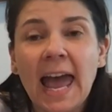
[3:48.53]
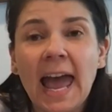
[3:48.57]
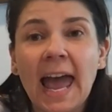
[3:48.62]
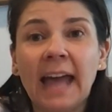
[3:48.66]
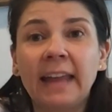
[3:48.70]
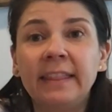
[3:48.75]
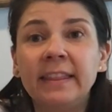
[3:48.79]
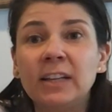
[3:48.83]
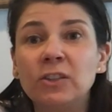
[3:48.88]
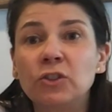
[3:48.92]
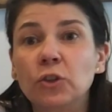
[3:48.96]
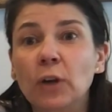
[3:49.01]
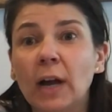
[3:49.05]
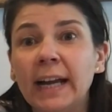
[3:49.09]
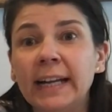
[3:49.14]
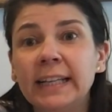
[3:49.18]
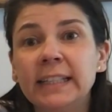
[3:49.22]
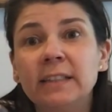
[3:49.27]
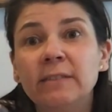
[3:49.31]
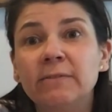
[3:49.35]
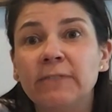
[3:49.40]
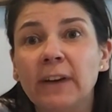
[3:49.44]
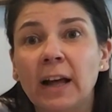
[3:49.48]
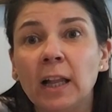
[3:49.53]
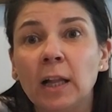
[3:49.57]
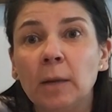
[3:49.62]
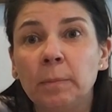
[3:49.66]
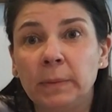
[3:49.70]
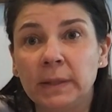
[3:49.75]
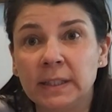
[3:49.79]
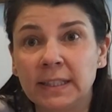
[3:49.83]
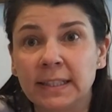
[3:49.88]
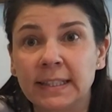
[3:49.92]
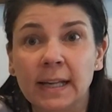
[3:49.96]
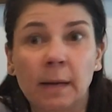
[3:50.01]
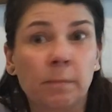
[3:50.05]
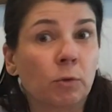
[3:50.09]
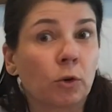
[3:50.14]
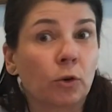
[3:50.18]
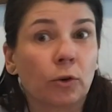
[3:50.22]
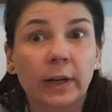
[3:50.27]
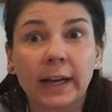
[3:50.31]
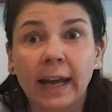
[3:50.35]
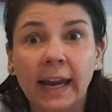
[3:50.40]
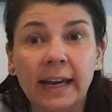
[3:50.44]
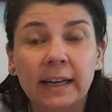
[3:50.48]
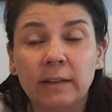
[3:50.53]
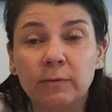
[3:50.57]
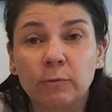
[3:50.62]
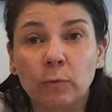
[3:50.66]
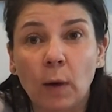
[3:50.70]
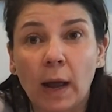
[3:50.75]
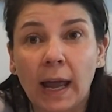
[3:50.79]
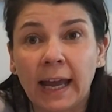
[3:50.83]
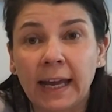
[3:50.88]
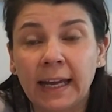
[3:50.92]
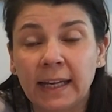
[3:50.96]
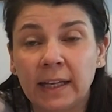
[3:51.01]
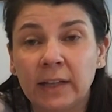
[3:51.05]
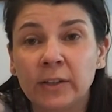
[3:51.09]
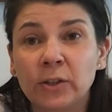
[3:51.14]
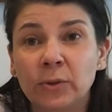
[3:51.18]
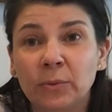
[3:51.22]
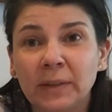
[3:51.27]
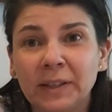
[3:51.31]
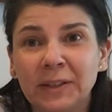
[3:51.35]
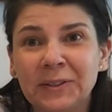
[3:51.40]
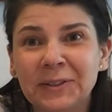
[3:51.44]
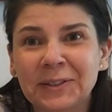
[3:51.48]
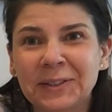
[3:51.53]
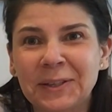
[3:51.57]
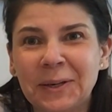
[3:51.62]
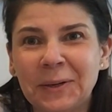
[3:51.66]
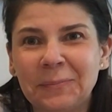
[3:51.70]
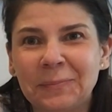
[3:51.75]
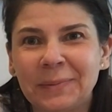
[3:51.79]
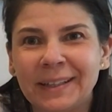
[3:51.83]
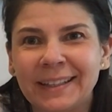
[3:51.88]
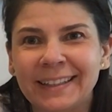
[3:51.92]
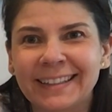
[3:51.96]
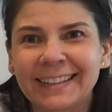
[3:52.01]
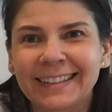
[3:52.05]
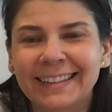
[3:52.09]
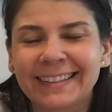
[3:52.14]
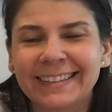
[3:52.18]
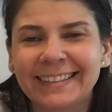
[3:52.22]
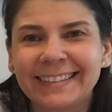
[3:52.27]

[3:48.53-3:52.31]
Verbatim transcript: And then try and develop in some creative way in your reader's notebook.